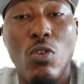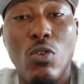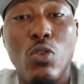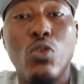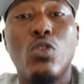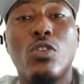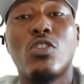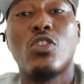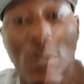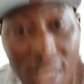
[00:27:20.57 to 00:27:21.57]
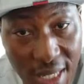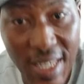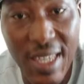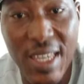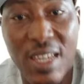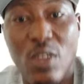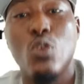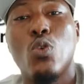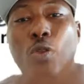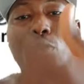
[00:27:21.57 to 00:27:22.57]
study it again, you go
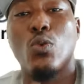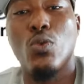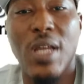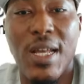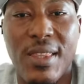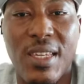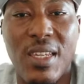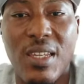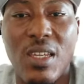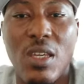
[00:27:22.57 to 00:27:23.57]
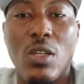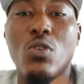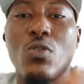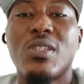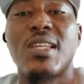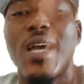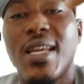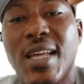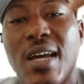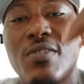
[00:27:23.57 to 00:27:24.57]
through that thing, you see that it has
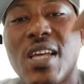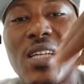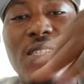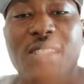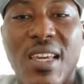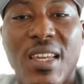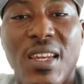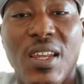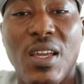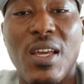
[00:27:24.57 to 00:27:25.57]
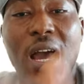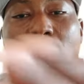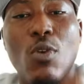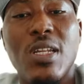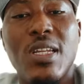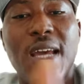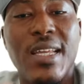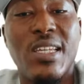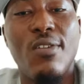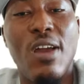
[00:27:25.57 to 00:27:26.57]
started staying. And what did I tell
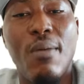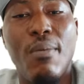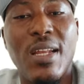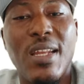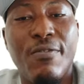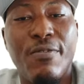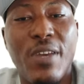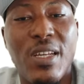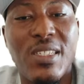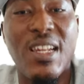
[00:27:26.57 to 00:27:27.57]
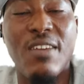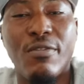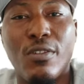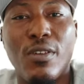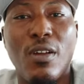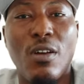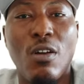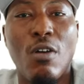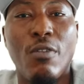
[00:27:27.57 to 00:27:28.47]
you about that first level of